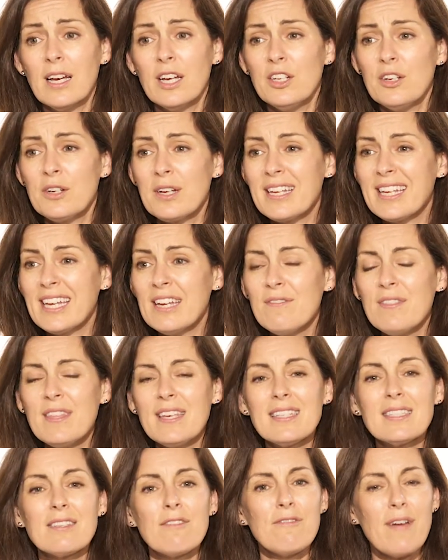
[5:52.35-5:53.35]
You can give
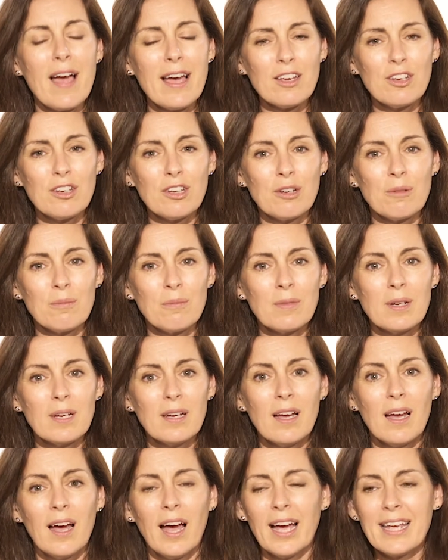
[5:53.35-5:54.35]
things a vacuum.
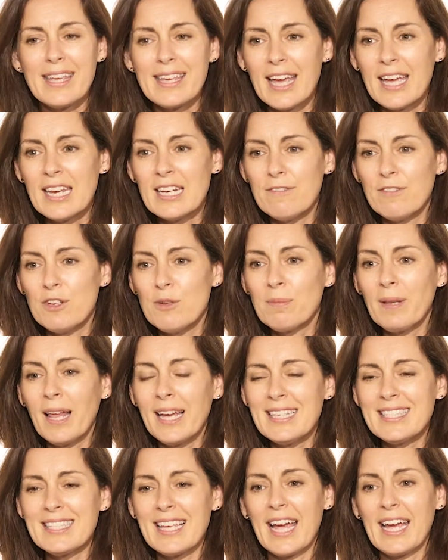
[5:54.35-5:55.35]
Again, if you
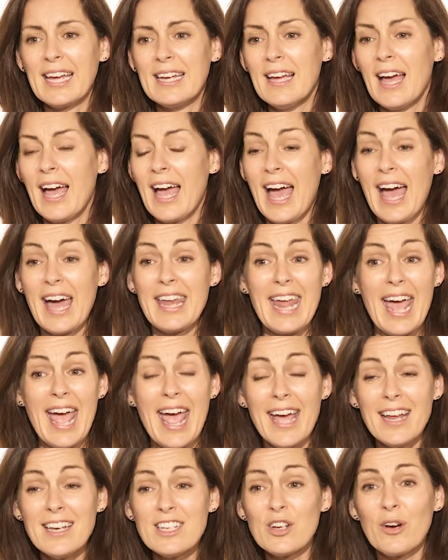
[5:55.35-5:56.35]
place an
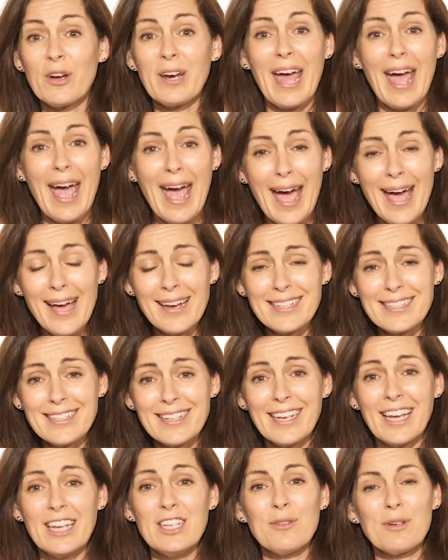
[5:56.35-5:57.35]
ant on a hat
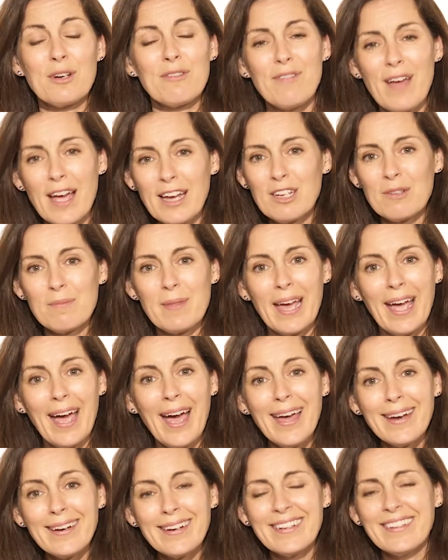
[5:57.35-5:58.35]
and you were to vacuum the
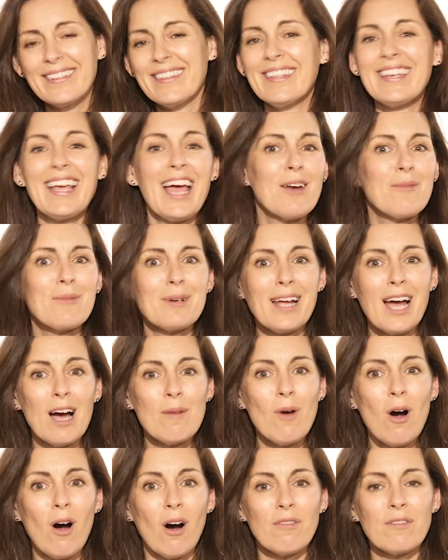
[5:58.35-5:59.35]
hat, the ant would
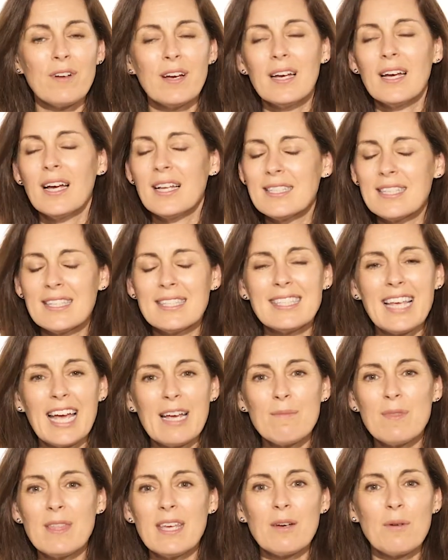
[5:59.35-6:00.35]
come off. It's the
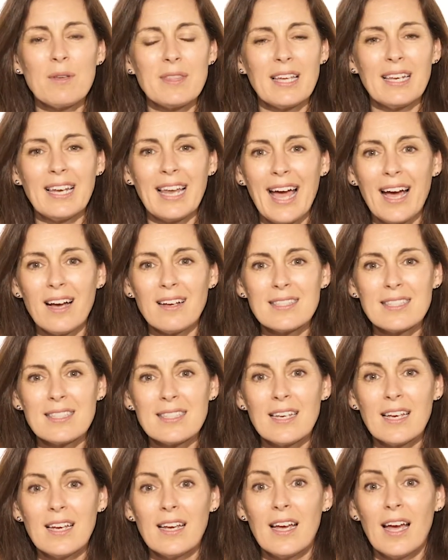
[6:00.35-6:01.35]
same thing with the louse.